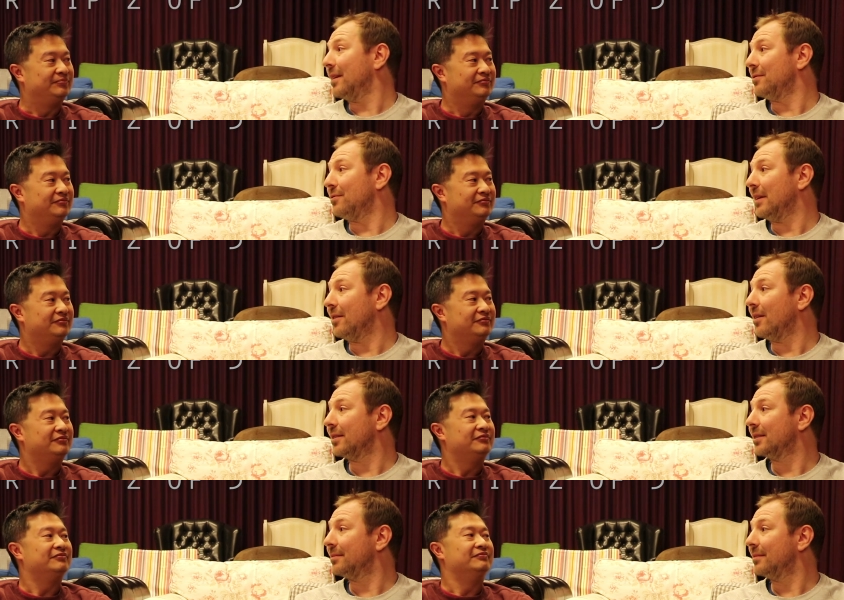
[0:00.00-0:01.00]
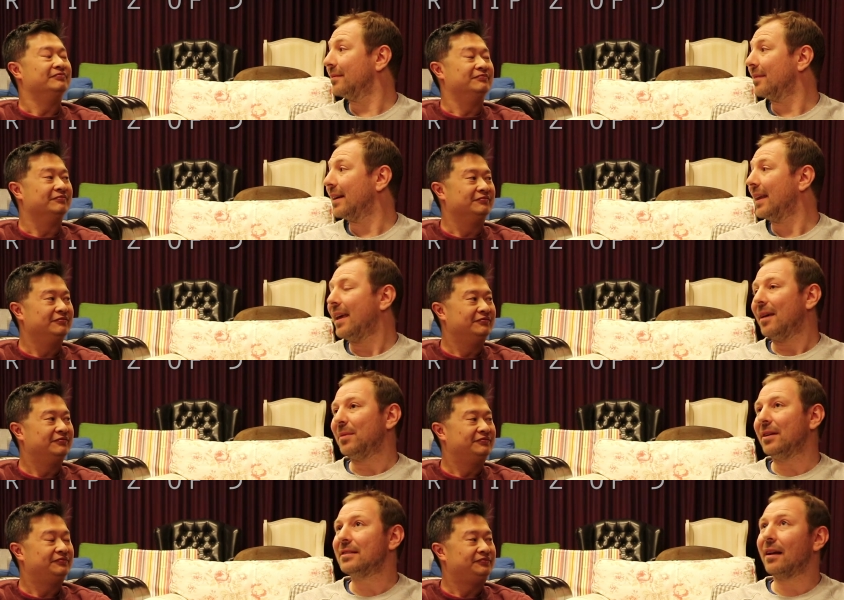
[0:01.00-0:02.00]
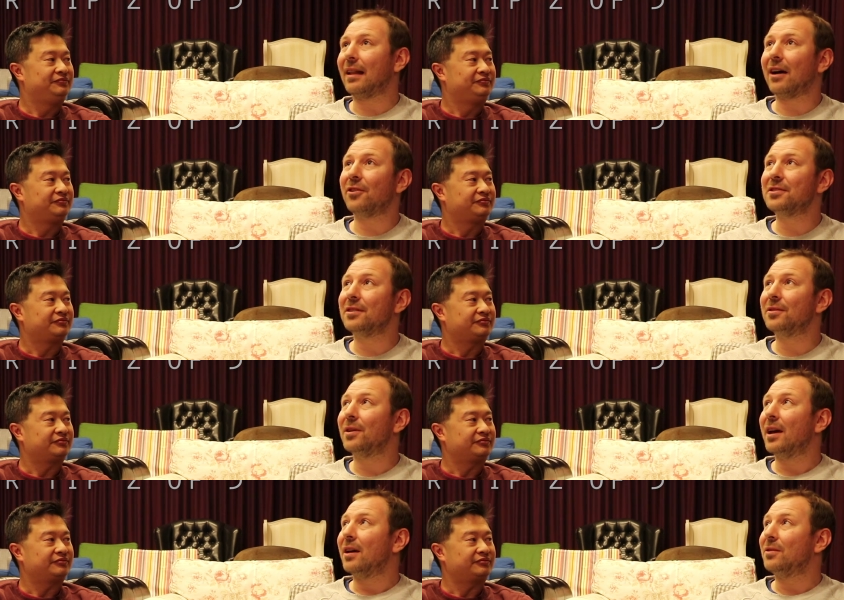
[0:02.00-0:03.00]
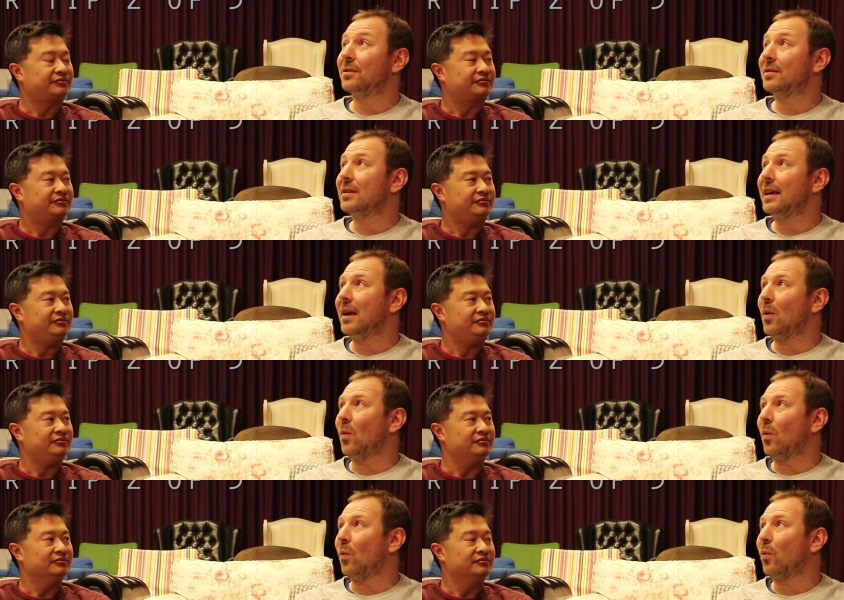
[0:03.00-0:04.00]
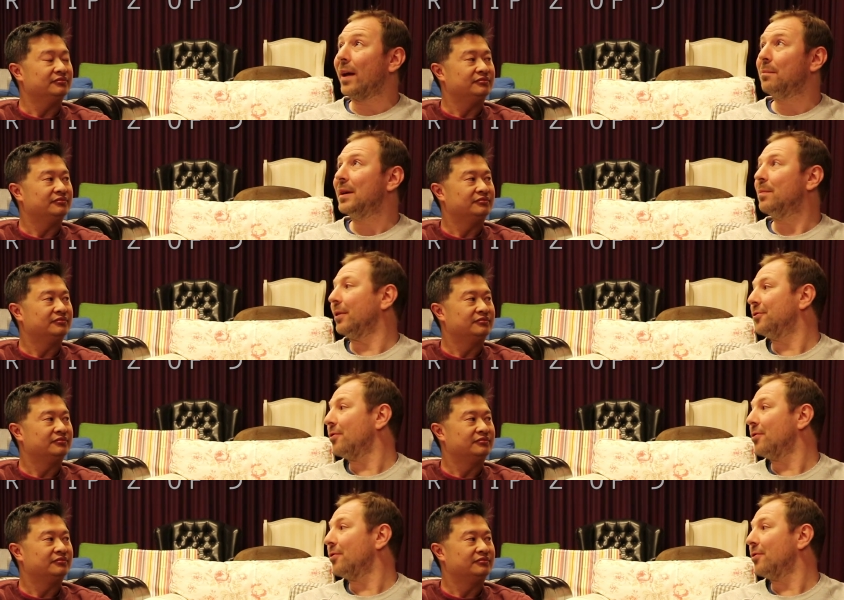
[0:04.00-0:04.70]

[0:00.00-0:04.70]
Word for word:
Speaker 1: is really awesome, mm-hmm. right? Because it allows you to see when people